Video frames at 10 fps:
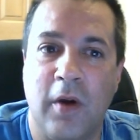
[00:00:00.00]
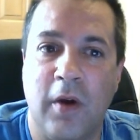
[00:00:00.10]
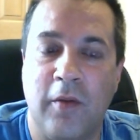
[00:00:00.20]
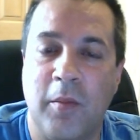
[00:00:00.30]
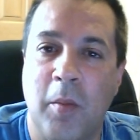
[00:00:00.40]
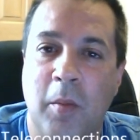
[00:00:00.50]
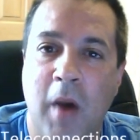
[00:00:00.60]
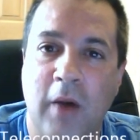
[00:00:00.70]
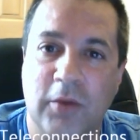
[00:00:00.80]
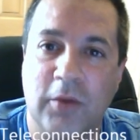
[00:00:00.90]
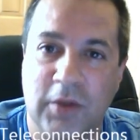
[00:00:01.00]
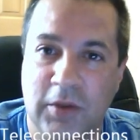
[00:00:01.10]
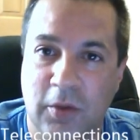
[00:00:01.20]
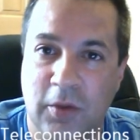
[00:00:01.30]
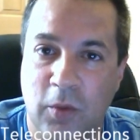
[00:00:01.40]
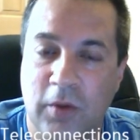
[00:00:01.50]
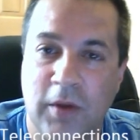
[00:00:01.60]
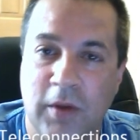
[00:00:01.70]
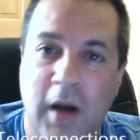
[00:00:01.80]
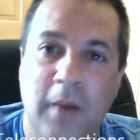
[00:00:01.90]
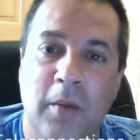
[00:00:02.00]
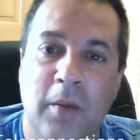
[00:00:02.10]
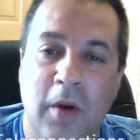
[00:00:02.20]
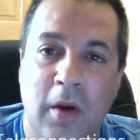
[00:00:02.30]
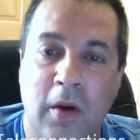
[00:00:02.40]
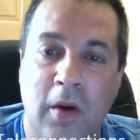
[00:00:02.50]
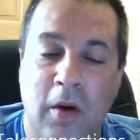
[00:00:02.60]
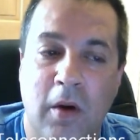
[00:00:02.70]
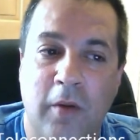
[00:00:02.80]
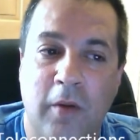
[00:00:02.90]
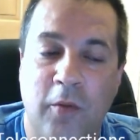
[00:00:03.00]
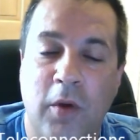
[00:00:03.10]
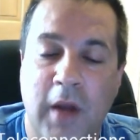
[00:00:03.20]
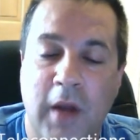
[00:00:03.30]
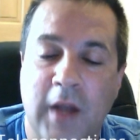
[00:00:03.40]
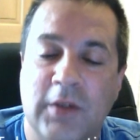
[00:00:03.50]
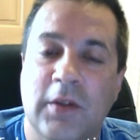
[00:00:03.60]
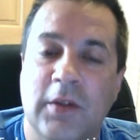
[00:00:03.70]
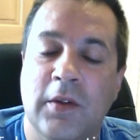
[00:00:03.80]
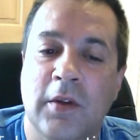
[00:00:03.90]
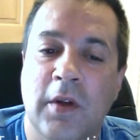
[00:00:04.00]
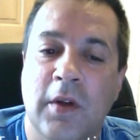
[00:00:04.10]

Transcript: from the models into the wintertime are forecasting